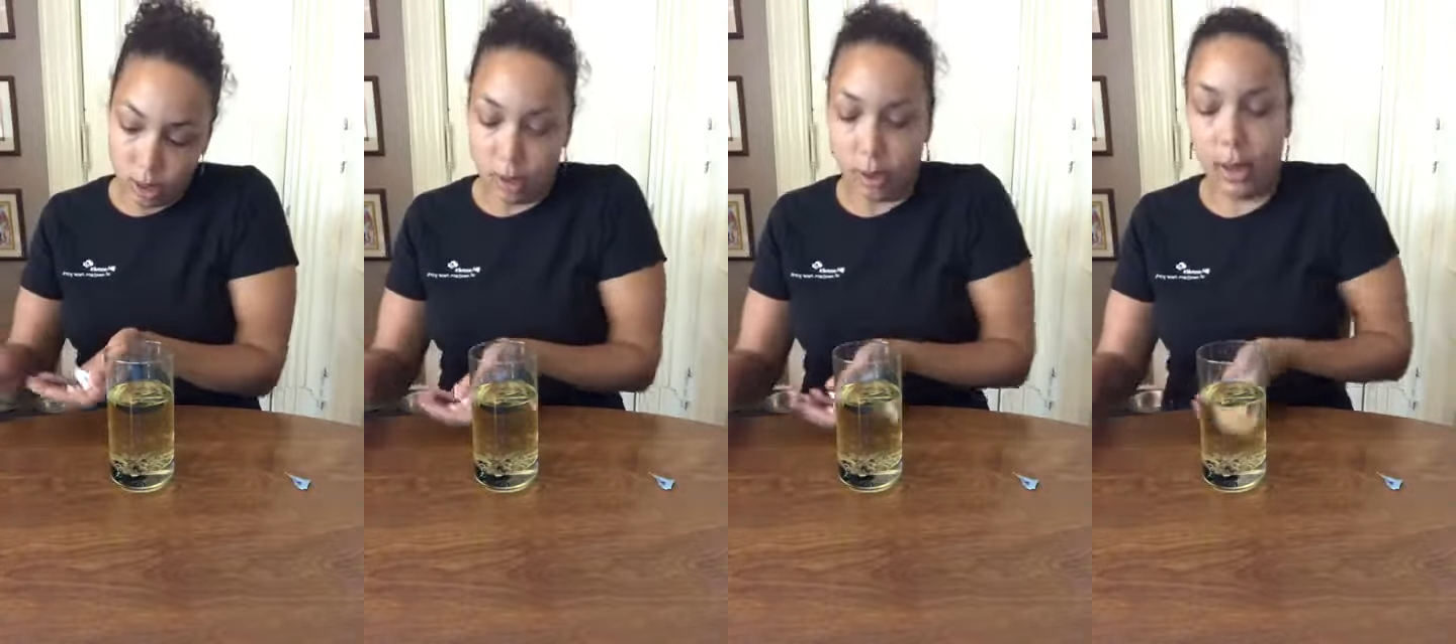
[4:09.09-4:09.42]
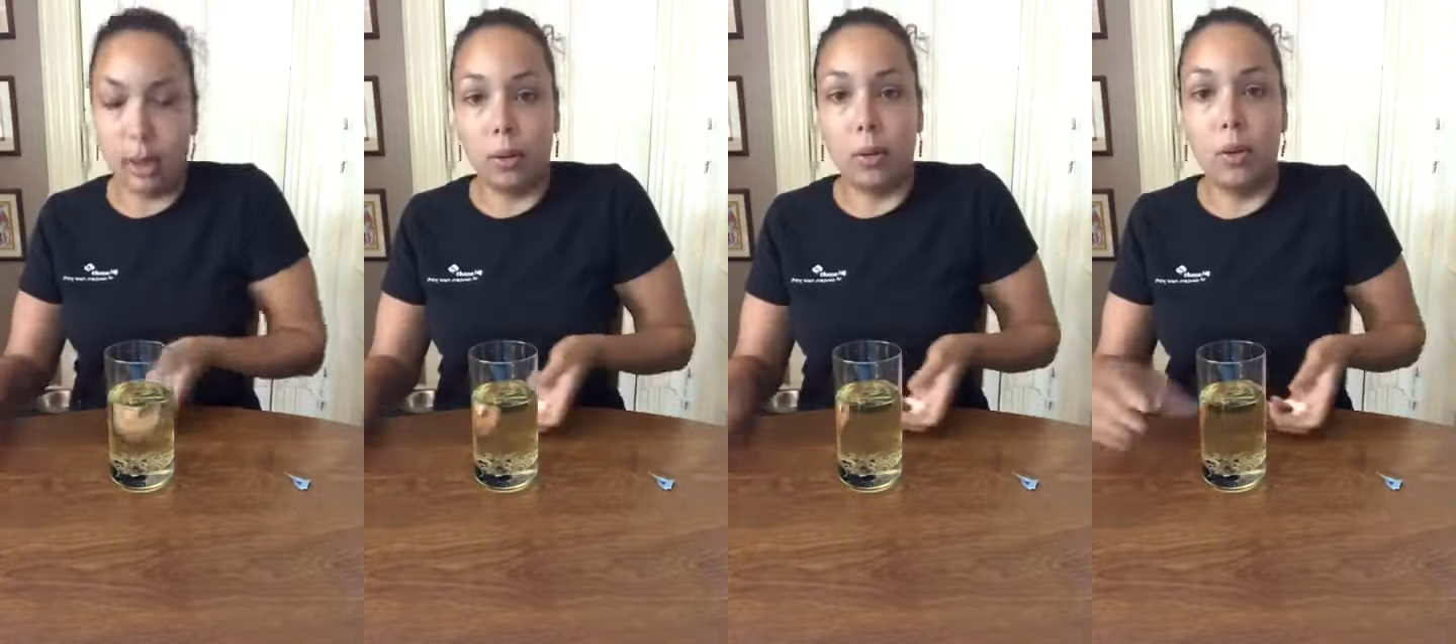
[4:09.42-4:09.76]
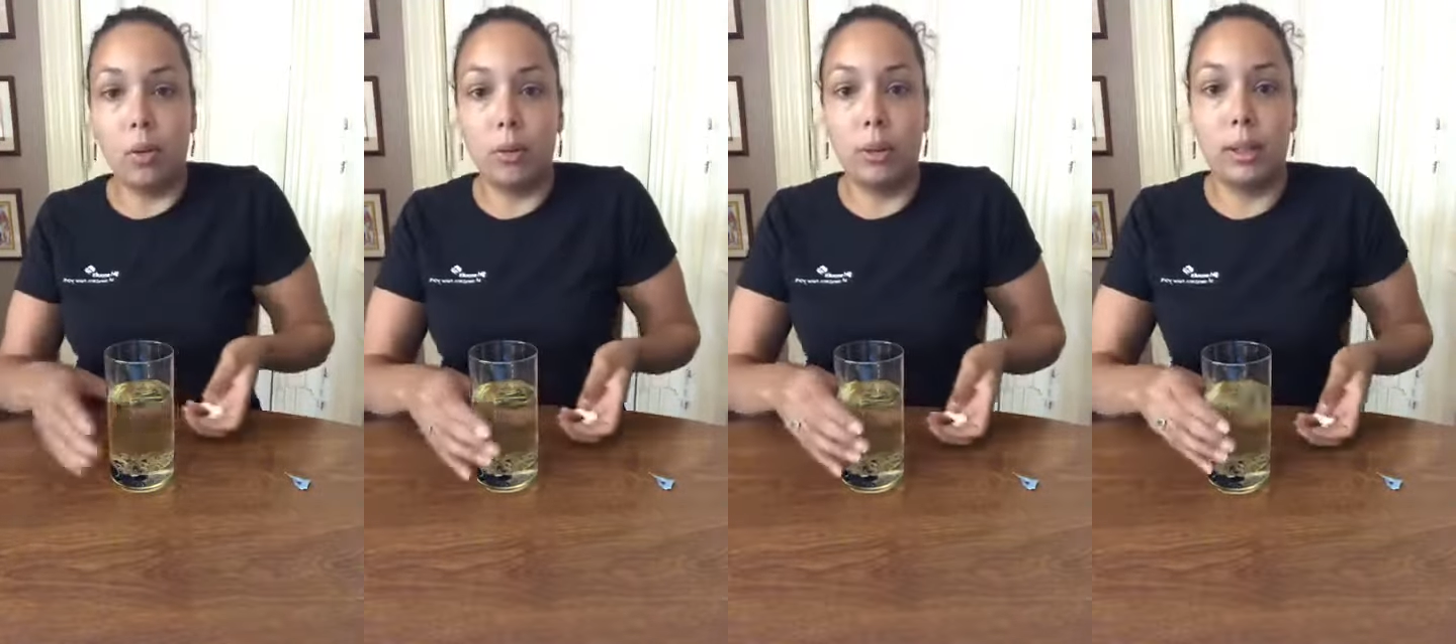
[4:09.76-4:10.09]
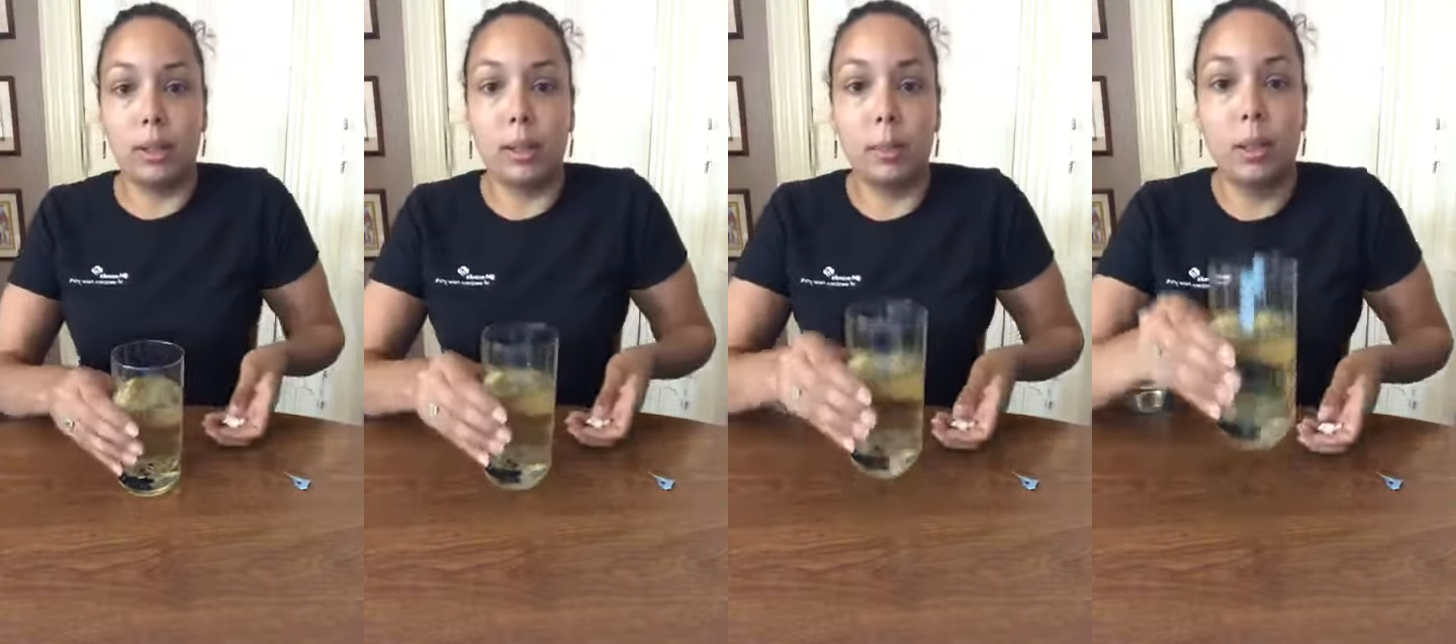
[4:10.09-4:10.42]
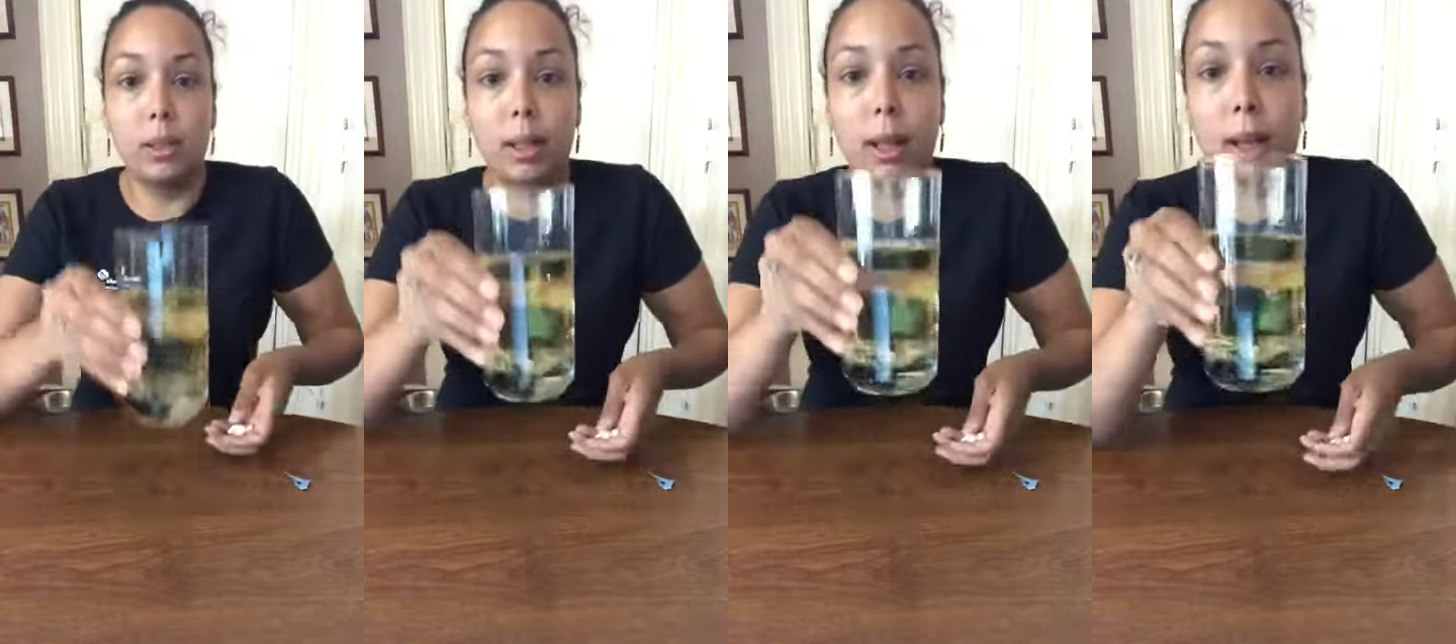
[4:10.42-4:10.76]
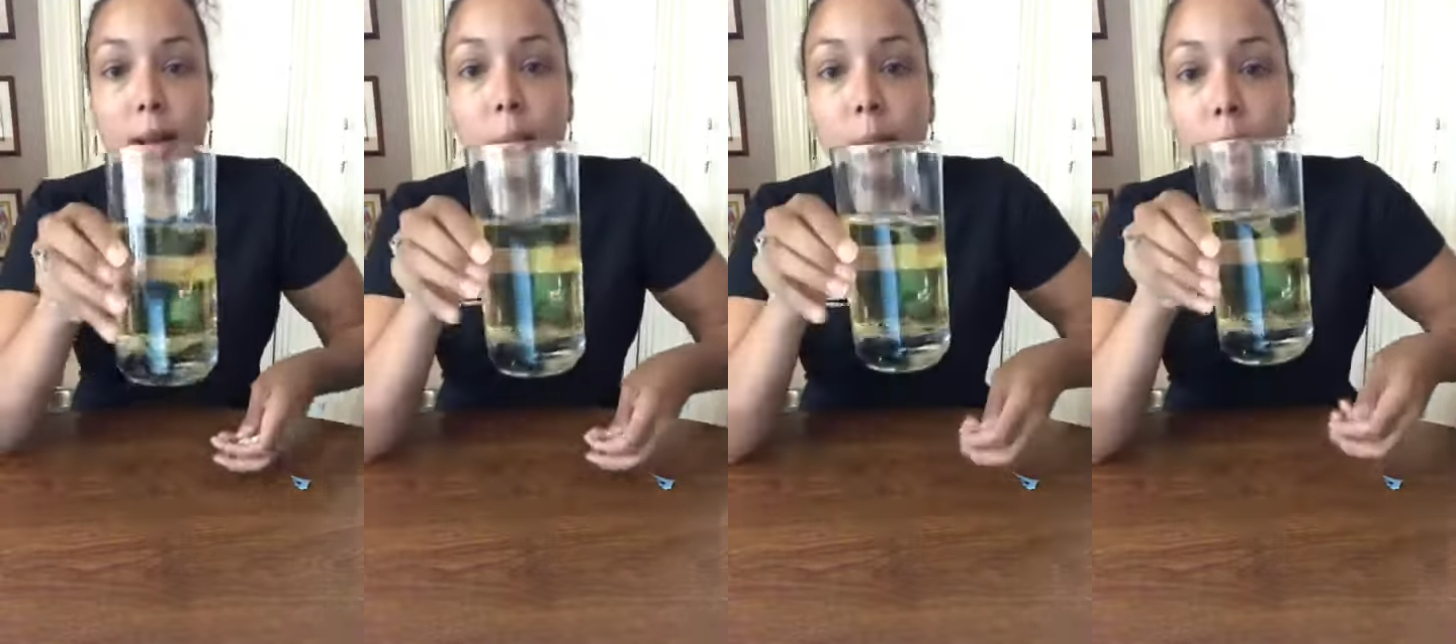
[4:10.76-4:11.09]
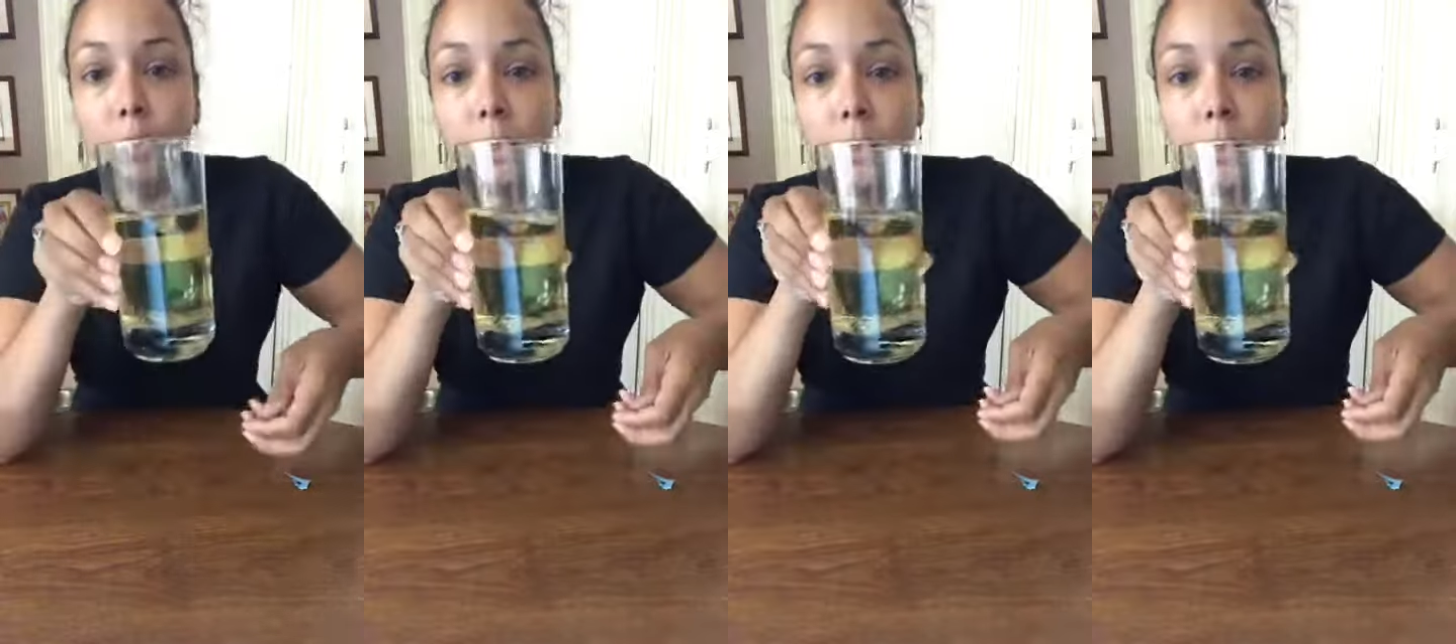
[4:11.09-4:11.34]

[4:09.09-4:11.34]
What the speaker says: kind of hold this up to the camera.